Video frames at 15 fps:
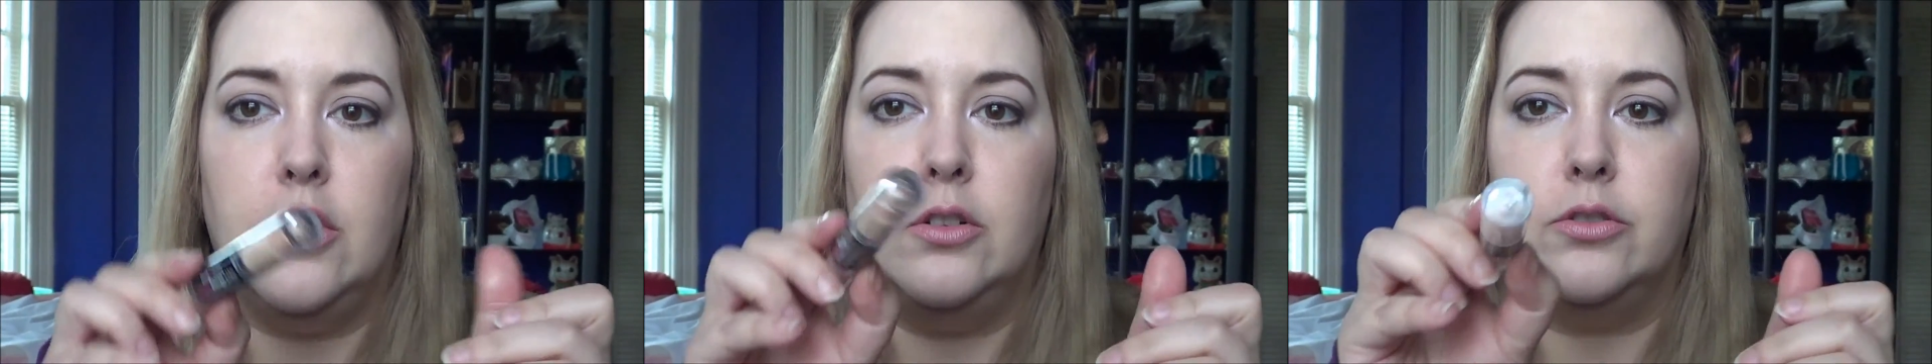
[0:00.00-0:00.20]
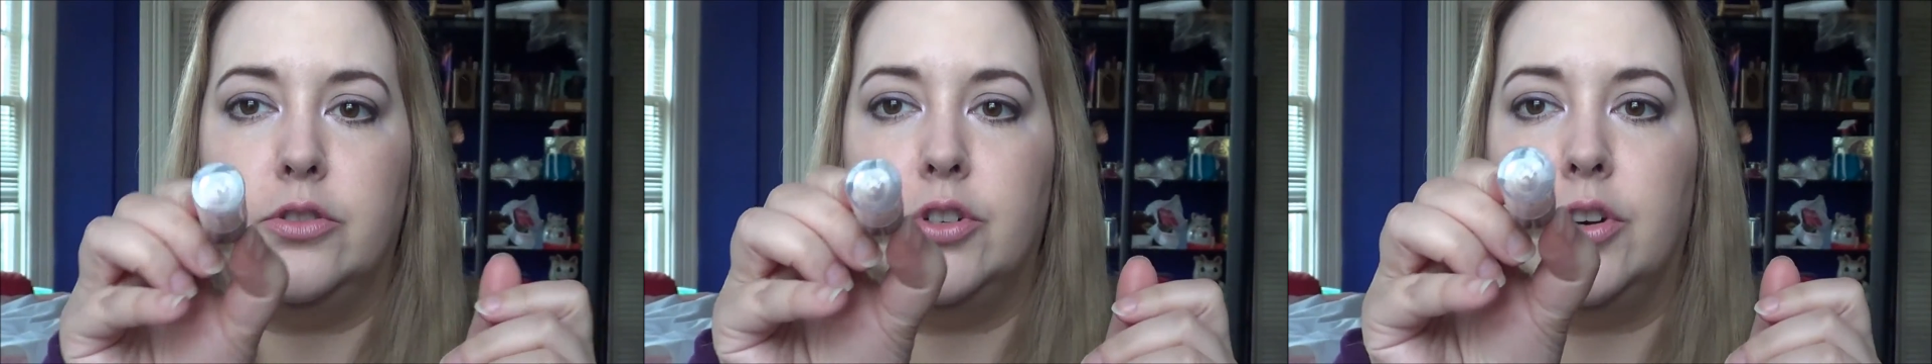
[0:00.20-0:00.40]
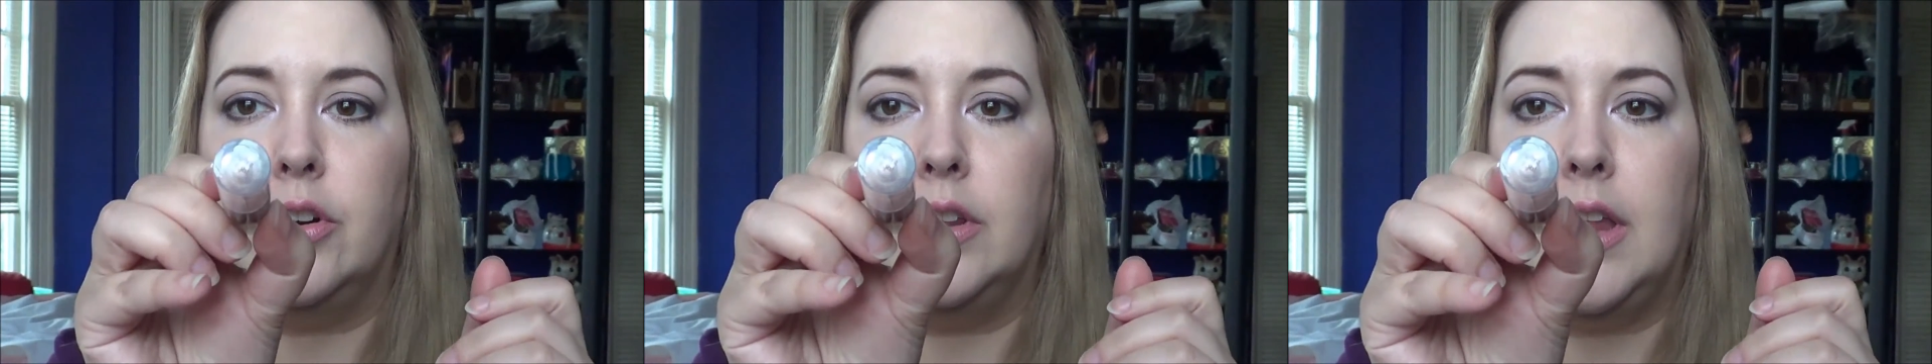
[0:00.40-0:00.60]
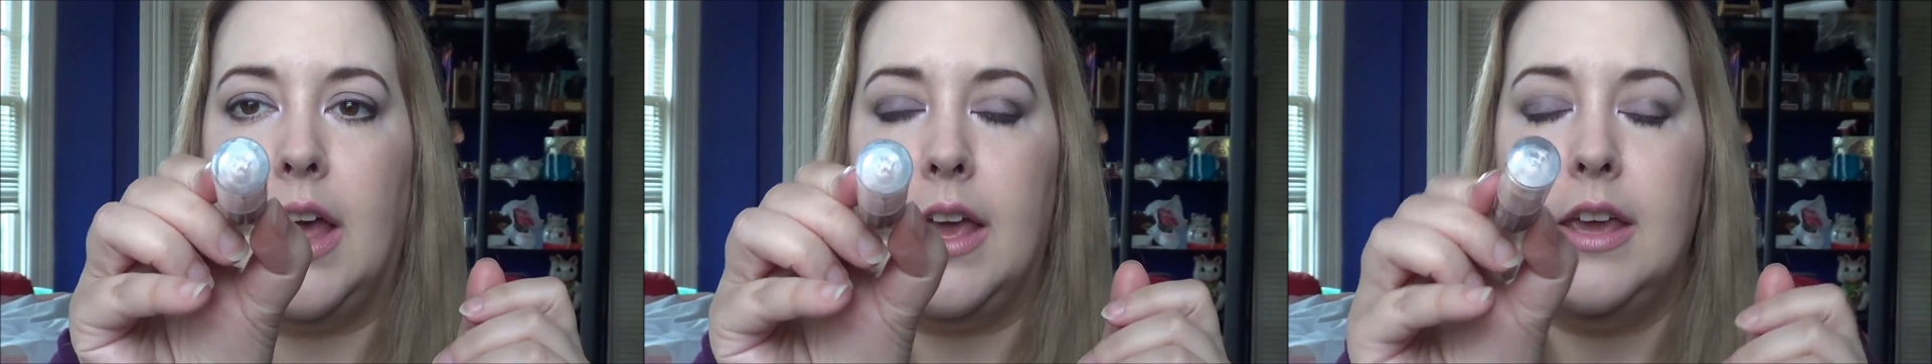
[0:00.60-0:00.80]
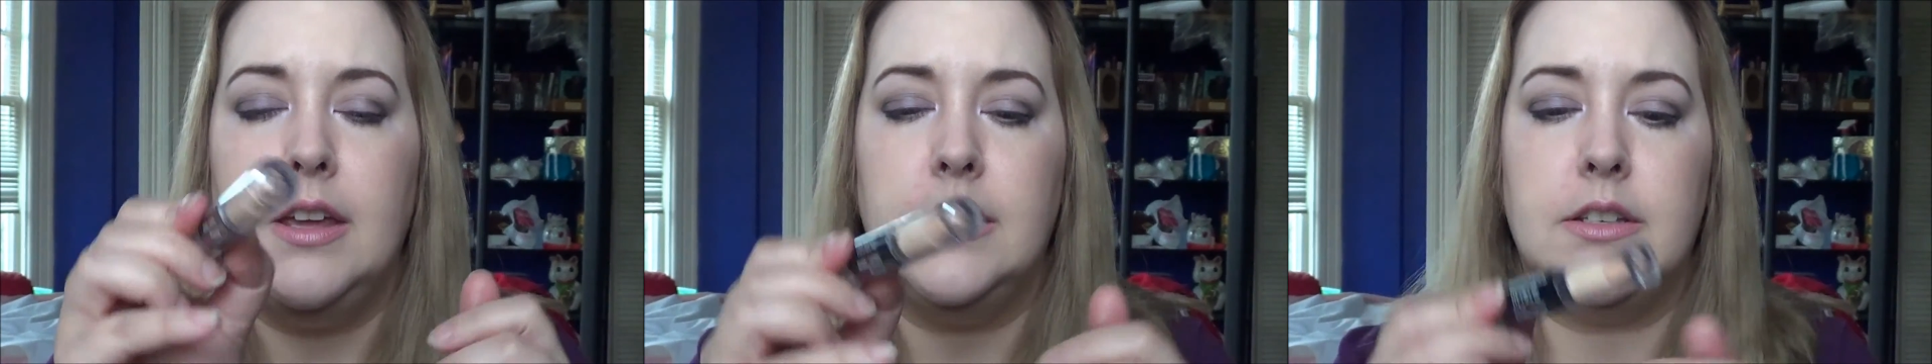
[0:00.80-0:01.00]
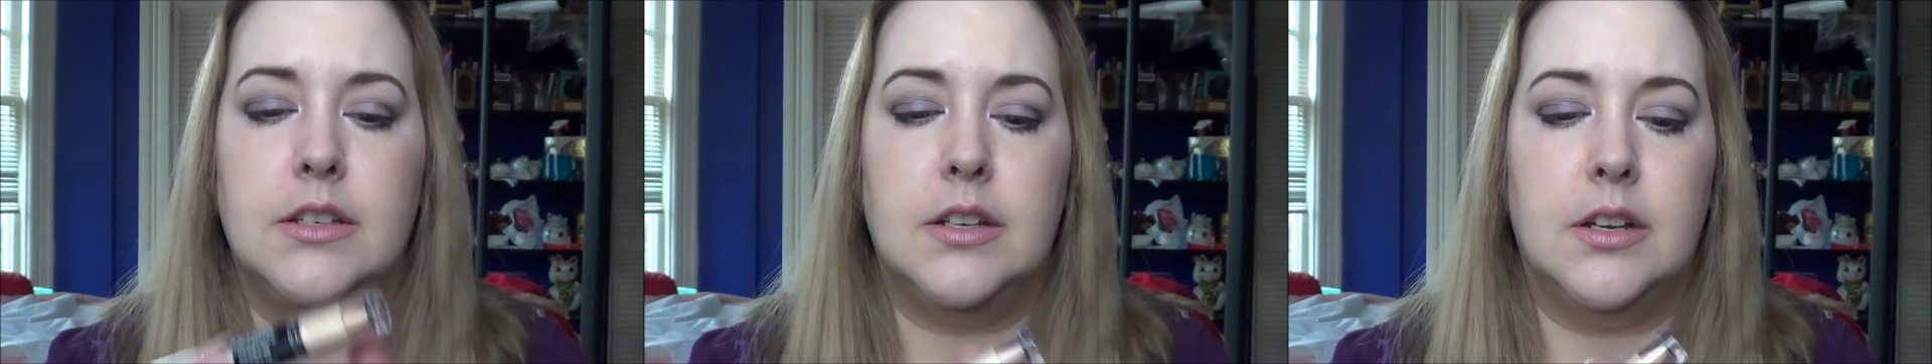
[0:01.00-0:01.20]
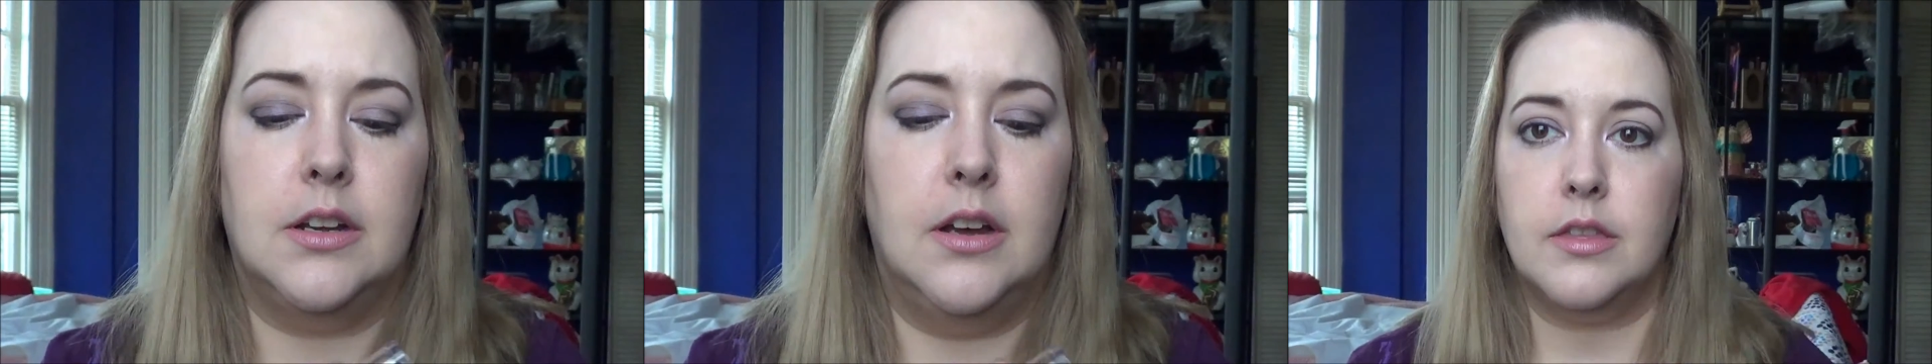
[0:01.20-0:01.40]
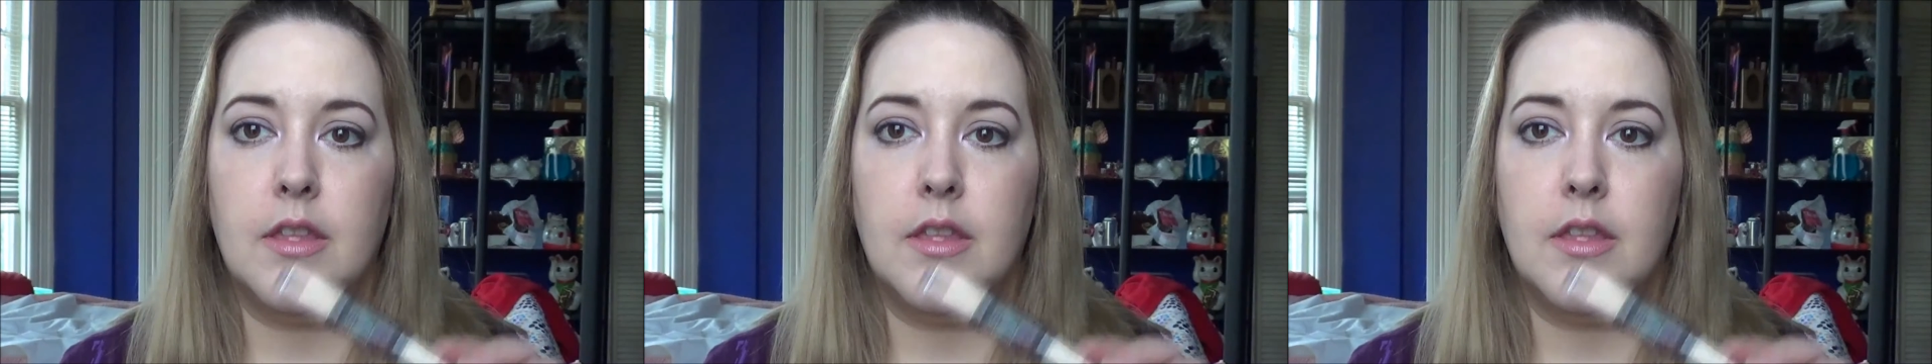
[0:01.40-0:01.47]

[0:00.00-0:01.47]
Ultra Light.